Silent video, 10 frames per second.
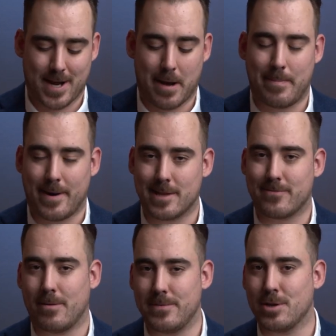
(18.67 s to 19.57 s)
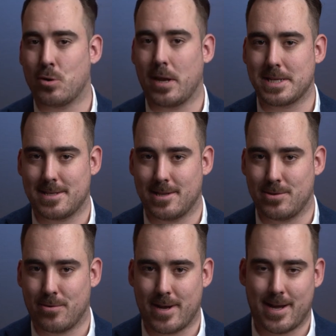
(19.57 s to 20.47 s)
apart from the Rolex
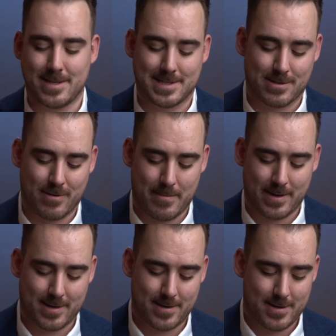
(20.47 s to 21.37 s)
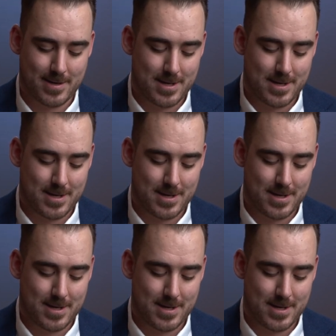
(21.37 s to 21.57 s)
Daytona in ceramic,